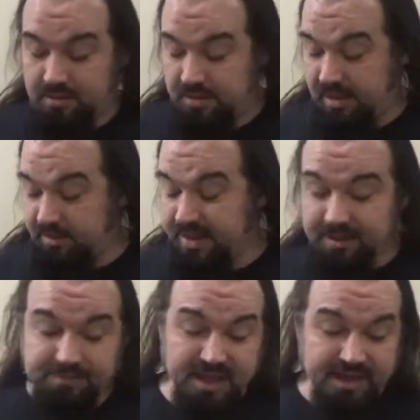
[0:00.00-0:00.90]
Yeah, King
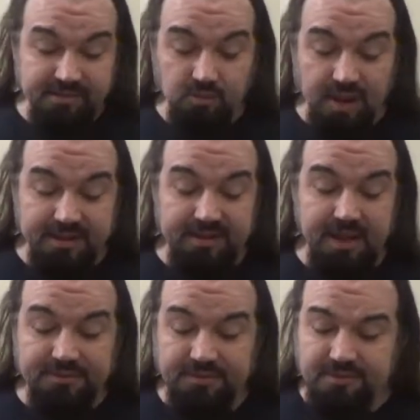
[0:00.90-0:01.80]
in Black is winding
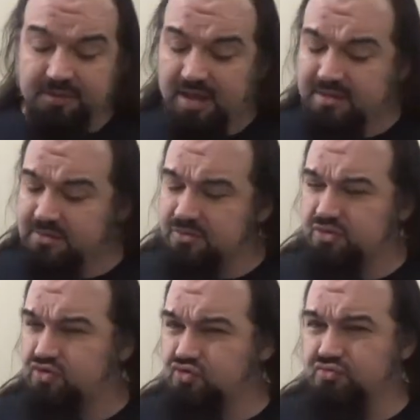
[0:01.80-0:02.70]
down. There's not
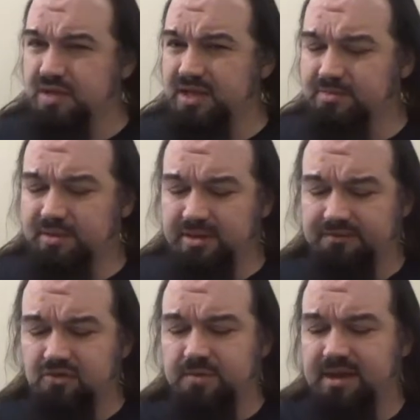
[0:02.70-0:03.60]
too many. We don't
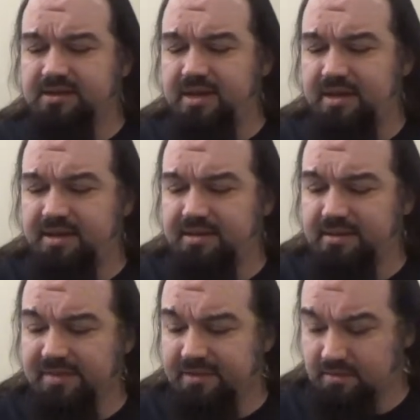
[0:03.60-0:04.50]
have too many tie-ins
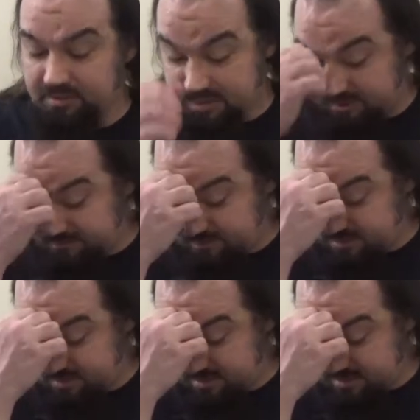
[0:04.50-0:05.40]
left, I don't believe.
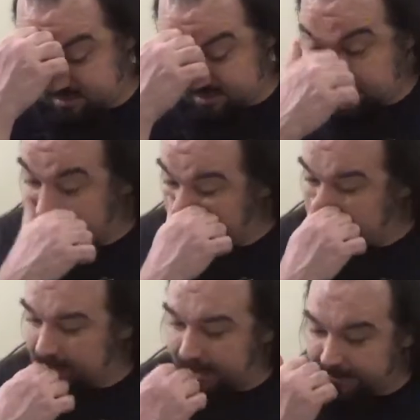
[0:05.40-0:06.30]

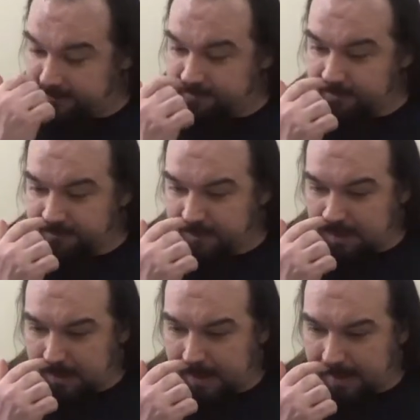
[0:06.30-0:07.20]
There's still
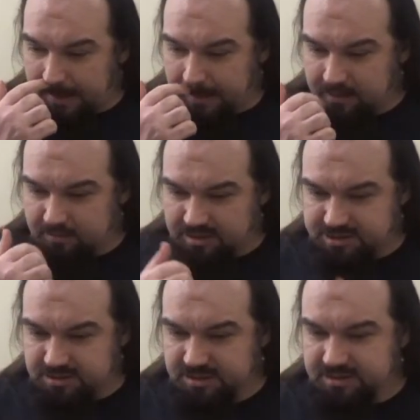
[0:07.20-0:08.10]
the
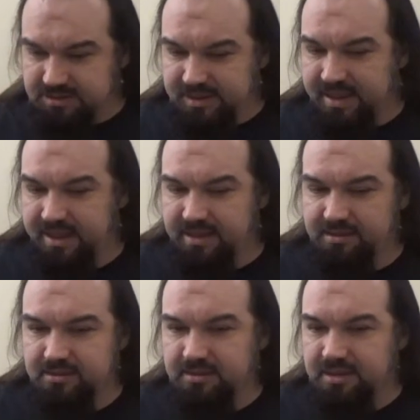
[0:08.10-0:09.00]

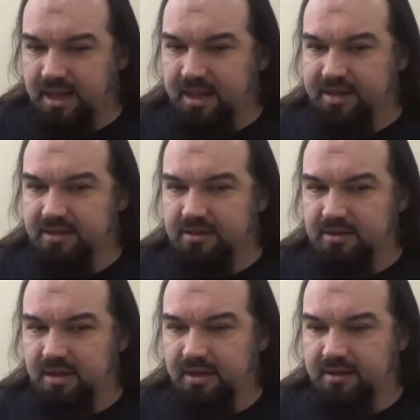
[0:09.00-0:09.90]
delayed
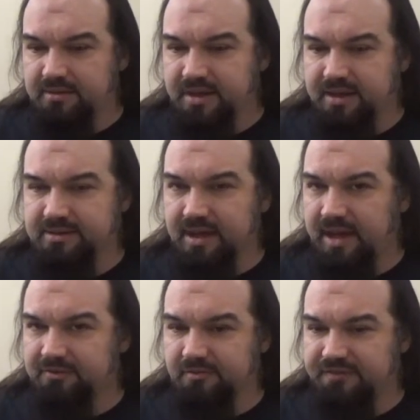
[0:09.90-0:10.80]
tie-in, second
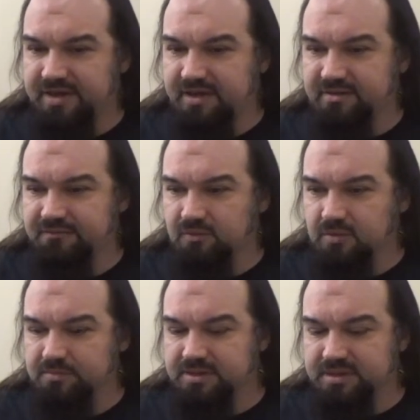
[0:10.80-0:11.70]
tie-in from Fantastic
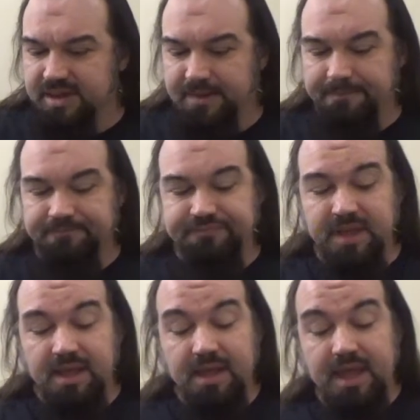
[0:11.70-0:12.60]
Four, but yeah.
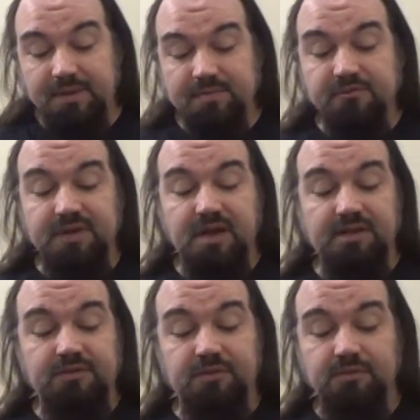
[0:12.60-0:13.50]
Anyway, moving
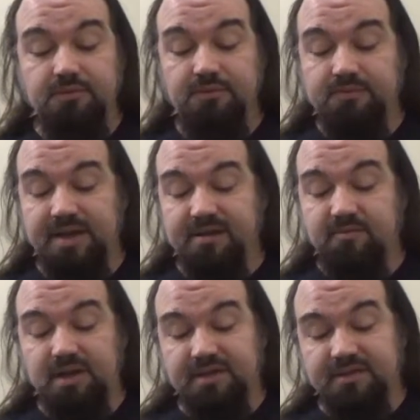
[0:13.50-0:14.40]
on to Miles
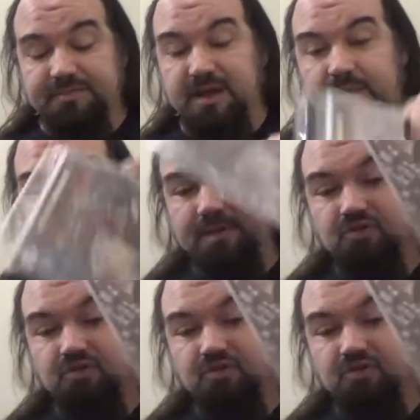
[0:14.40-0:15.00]
Morales Spider-Man number